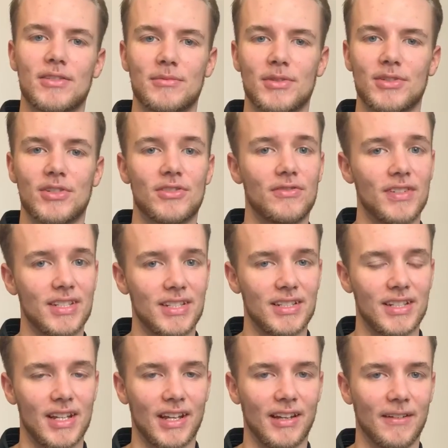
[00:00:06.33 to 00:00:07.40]
are just
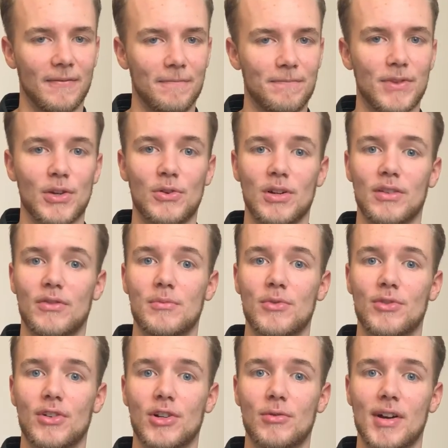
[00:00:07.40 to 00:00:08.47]
visiting or live a more
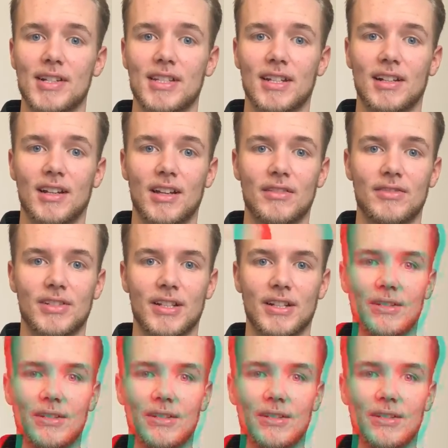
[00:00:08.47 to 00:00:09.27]
aquatic lifestyle.